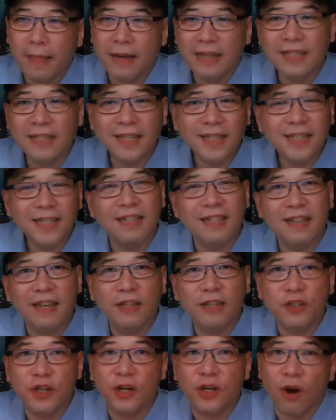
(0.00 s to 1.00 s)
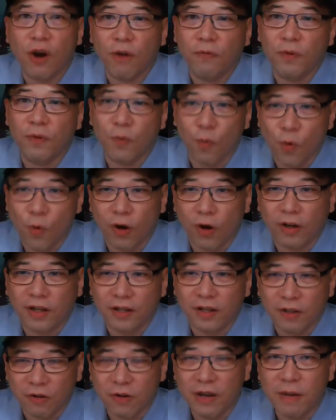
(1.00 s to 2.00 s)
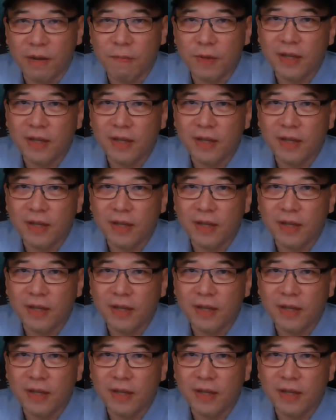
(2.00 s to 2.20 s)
It's just the nature of the work, okay?